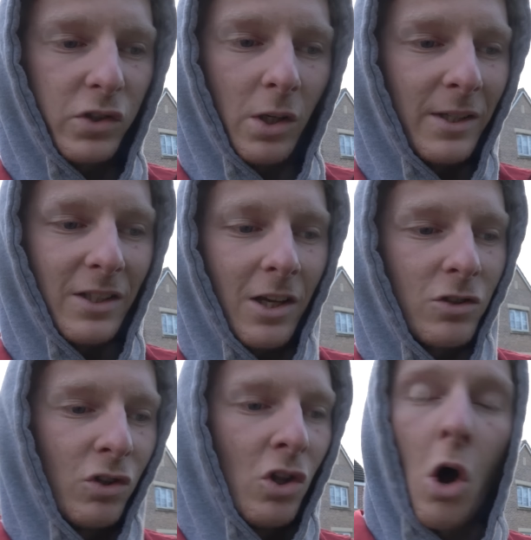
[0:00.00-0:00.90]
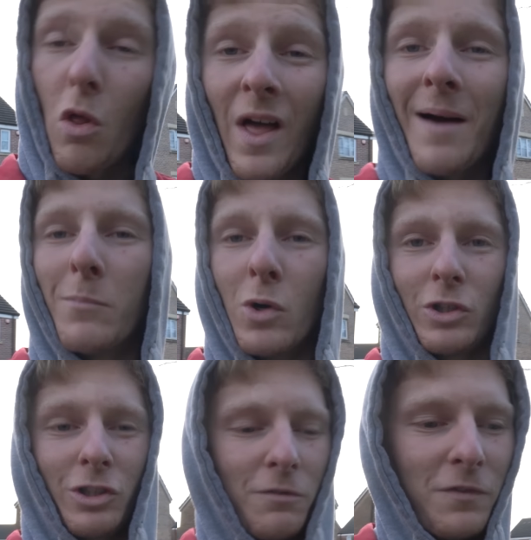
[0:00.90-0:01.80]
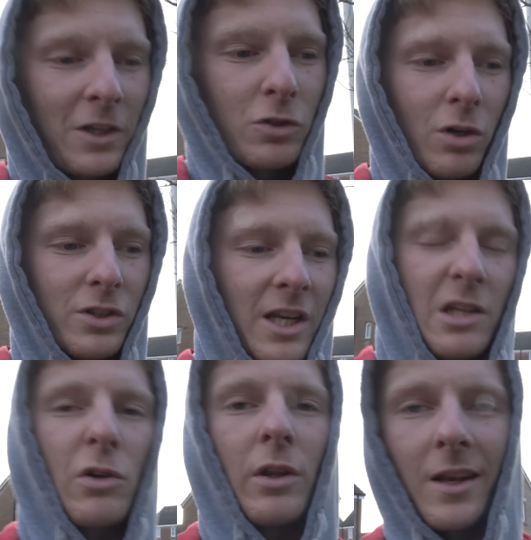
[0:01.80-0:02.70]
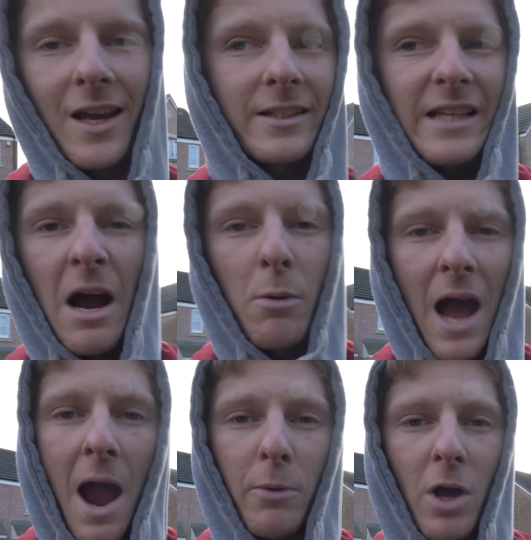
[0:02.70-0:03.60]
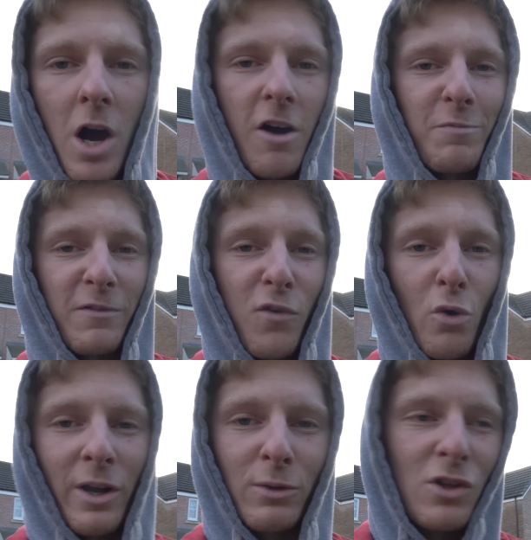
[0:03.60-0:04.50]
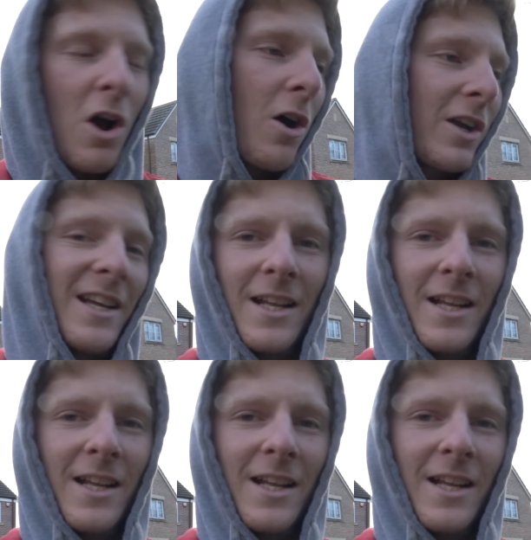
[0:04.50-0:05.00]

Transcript: So it's not that much, so fingers crossed get it done in the next hour, hour and a half before it goes dark.